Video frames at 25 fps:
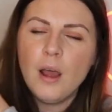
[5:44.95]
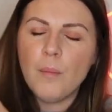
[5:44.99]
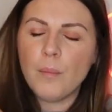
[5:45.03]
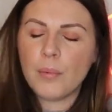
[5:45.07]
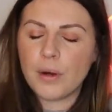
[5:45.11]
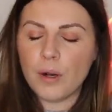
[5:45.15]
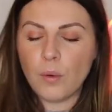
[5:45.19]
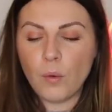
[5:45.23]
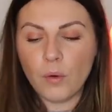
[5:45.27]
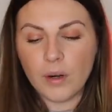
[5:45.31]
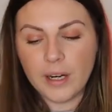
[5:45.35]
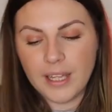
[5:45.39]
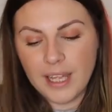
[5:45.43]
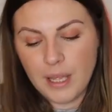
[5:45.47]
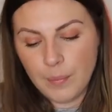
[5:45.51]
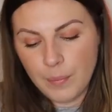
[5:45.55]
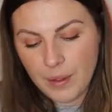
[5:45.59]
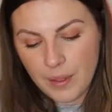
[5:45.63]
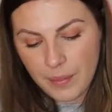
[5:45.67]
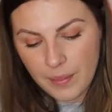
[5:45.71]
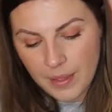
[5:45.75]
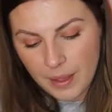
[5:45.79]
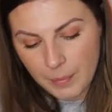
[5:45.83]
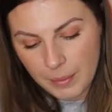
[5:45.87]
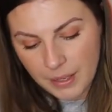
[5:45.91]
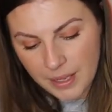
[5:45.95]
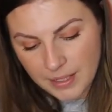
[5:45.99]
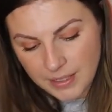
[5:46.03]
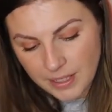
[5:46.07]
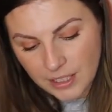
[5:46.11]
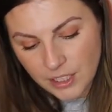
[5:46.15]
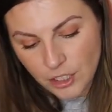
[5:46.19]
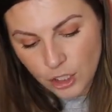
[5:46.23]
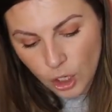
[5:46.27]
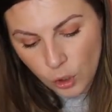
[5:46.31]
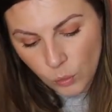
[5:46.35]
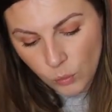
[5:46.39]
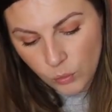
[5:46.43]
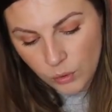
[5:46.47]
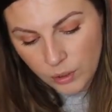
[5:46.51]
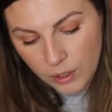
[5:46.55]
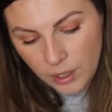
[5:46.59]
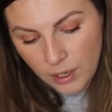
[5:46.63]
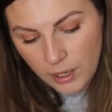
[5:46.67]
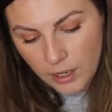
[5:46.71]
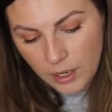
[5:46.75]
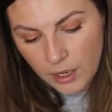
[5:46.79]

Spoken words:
but I want to keep it in there because I don't